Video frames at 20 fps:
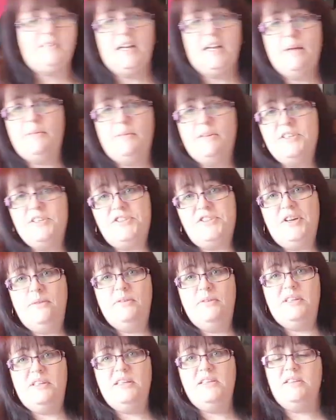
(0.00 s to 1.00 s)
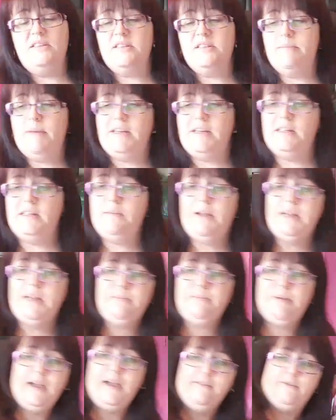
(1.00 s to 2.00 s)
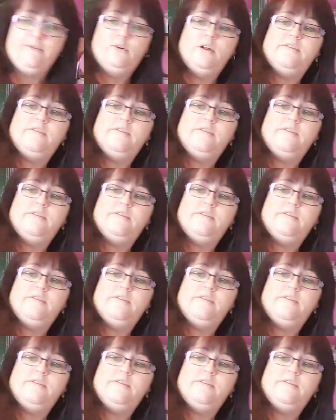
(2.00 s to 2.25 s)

And I'm going to start with these because they're making the bloody bag fall